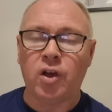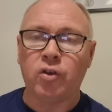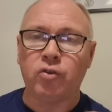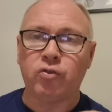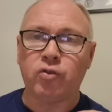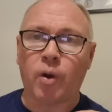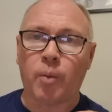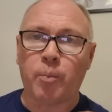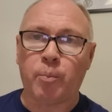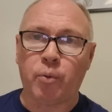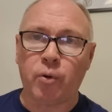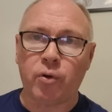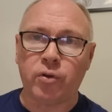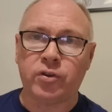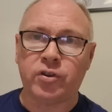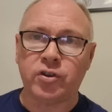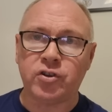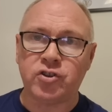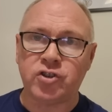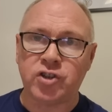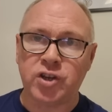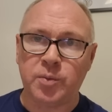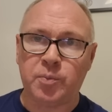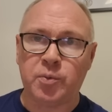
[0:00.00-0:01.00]
So I booked the
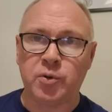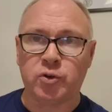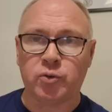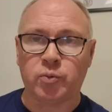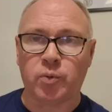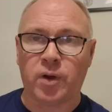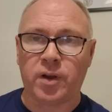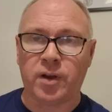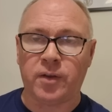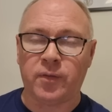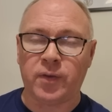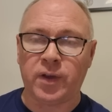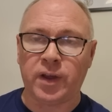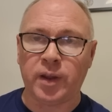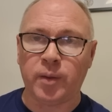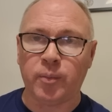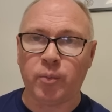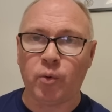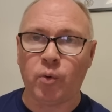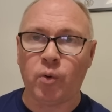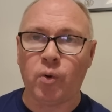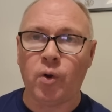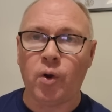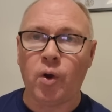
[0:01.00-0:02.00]
cheapest one
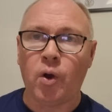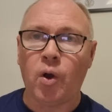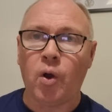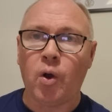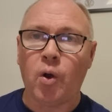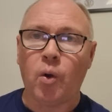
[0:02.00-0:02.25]
available.